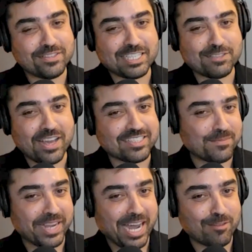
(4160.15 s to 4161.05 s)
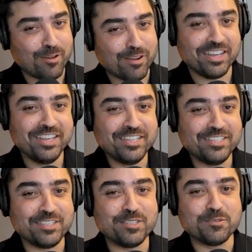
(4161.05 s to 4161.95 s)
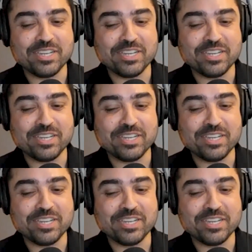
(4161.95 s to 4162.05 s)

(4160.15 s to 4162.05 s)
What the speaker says: So that's why I asked him like, how long do you do